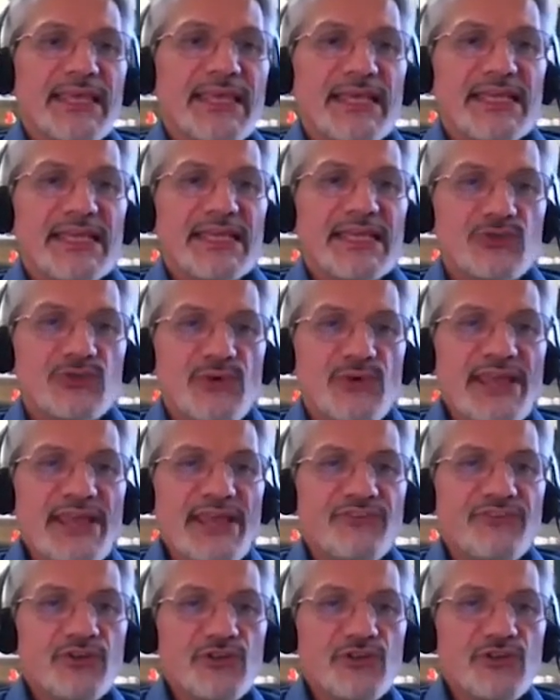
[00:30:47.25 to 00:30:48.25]

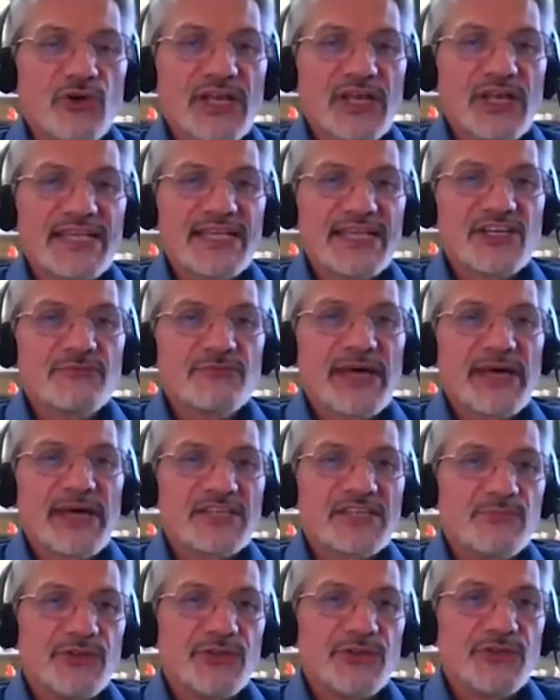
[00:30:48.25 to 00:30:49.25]
Strengthen your localization
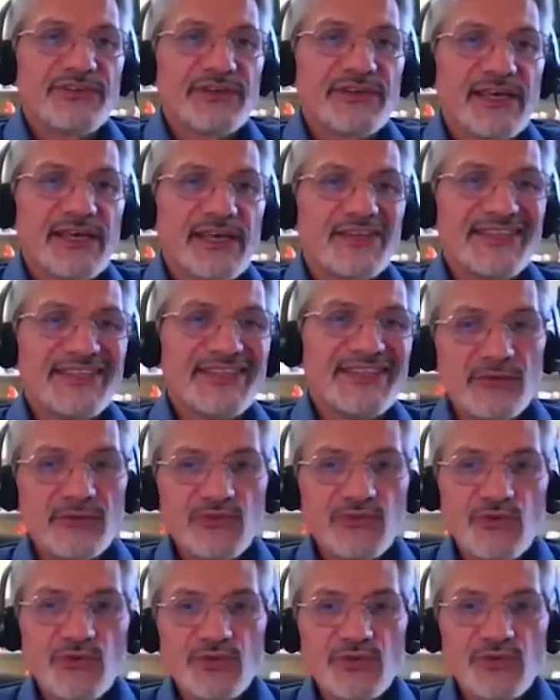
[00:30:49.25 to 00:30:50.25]
management and
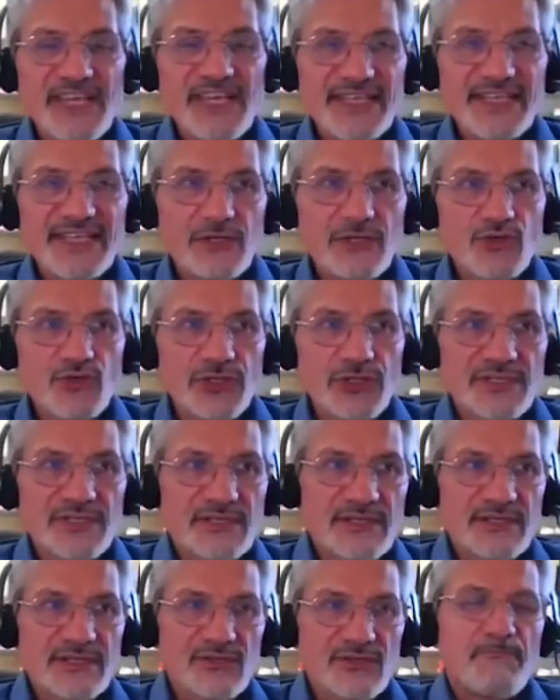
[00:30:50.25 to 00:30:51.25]
outsource the execution.
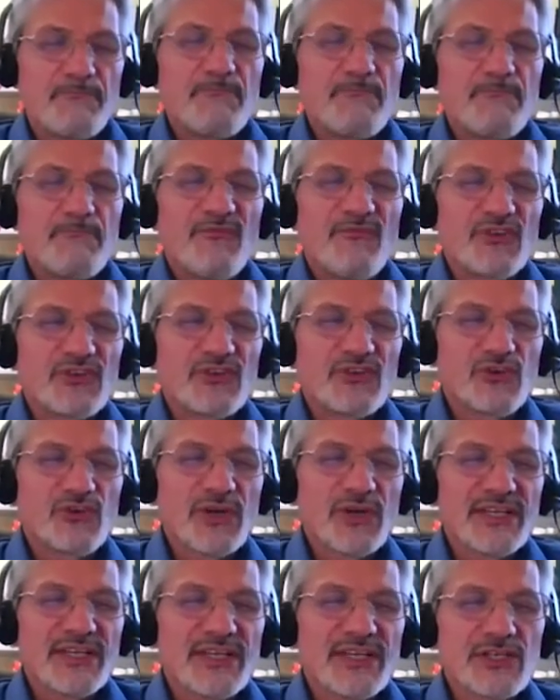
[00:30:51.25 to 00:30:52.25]
So the
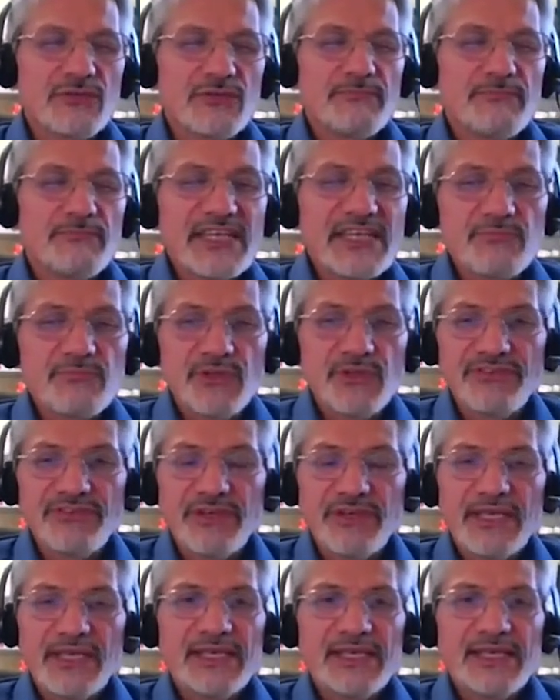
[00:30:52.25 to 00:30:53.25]
localization management
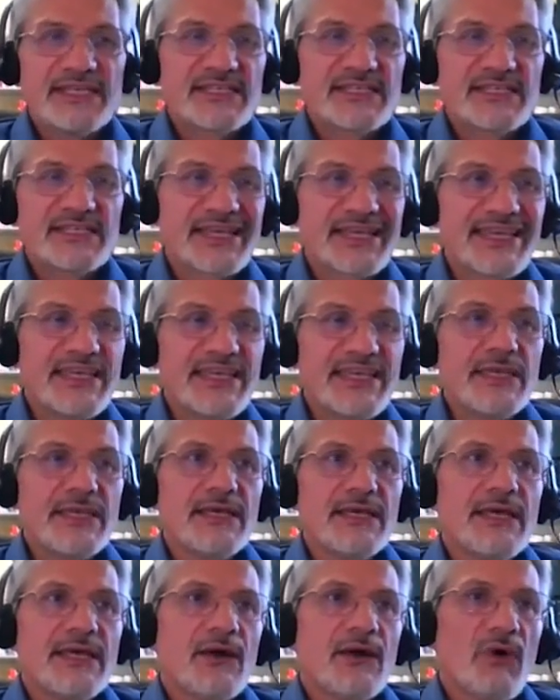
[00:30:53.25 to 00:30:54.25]
is key,
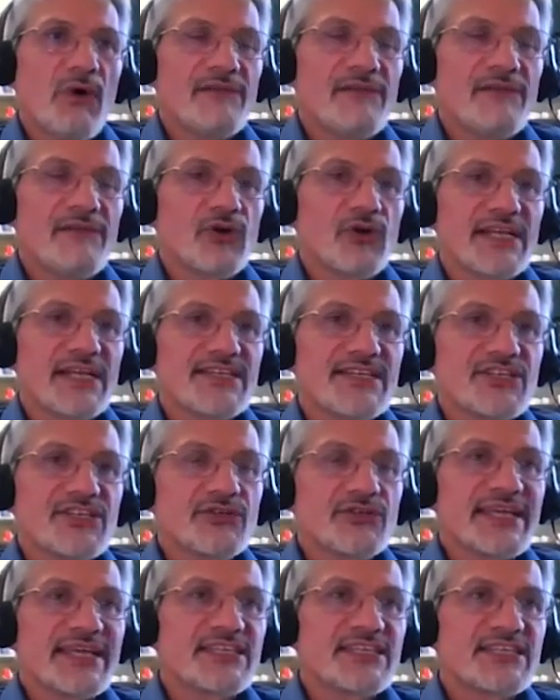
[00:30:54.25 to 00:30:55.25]
while the
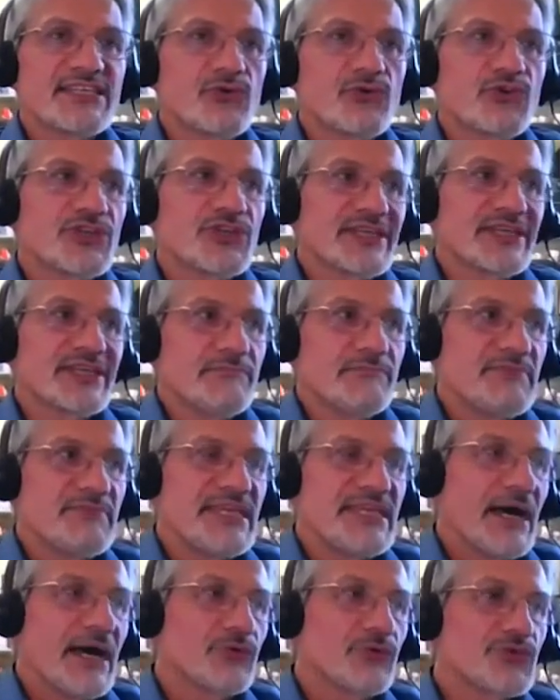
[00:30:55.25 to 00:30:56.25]
localization execution can
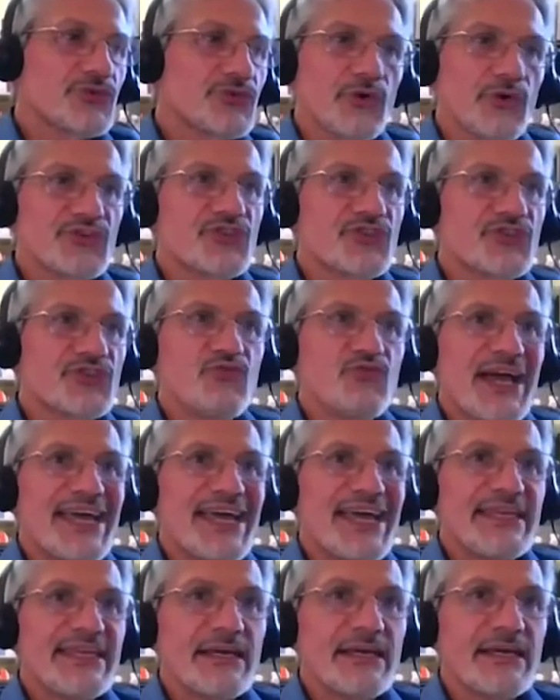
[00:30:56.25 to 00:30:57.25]
be outsourced to
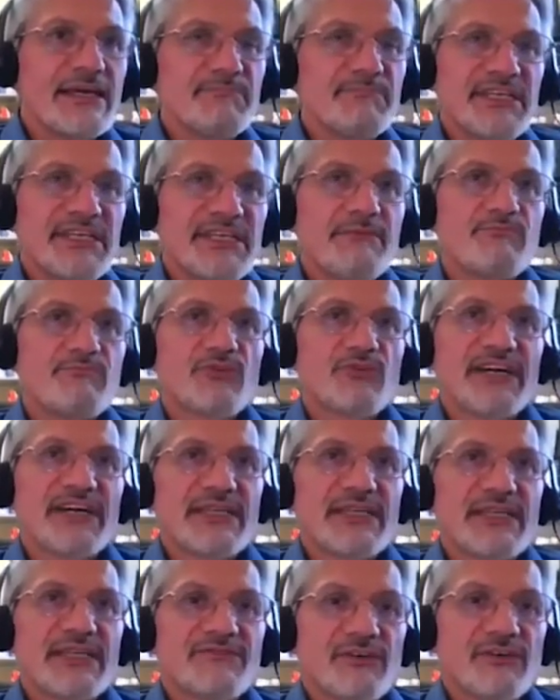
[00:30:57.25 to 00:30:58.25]
any company,
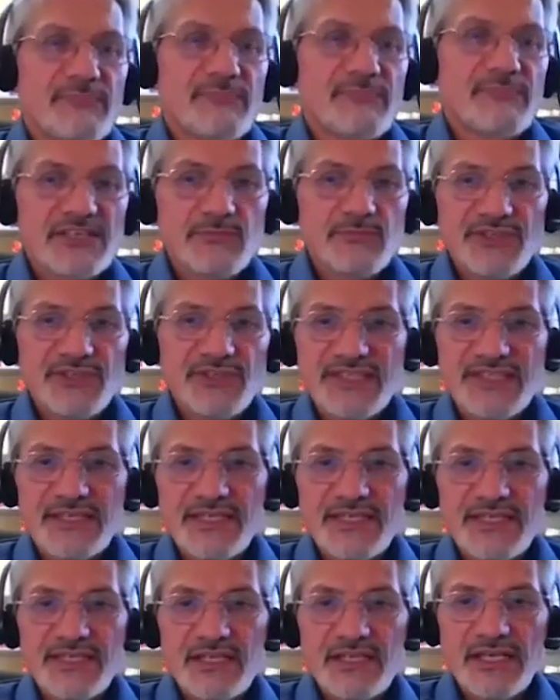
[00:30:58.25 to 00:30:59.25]
provided the management
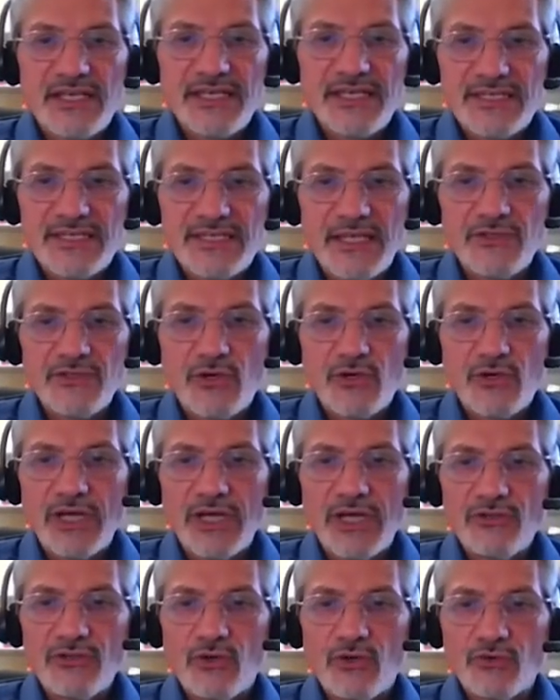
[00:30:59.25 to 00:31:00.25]
is under
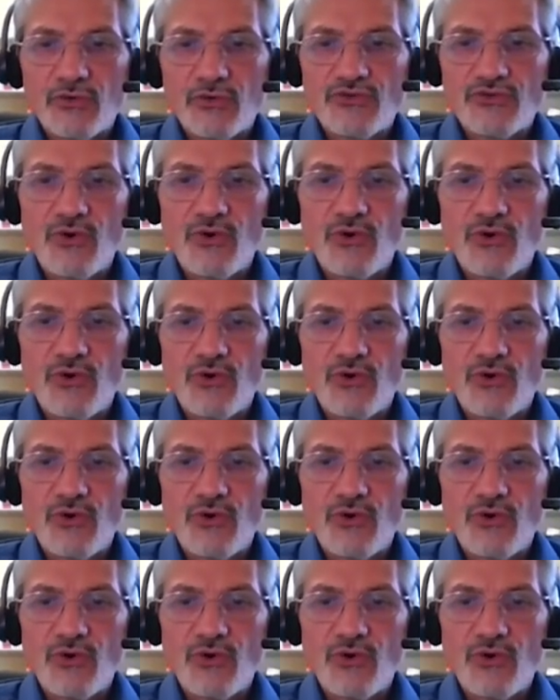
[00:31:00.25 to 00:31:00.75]
control.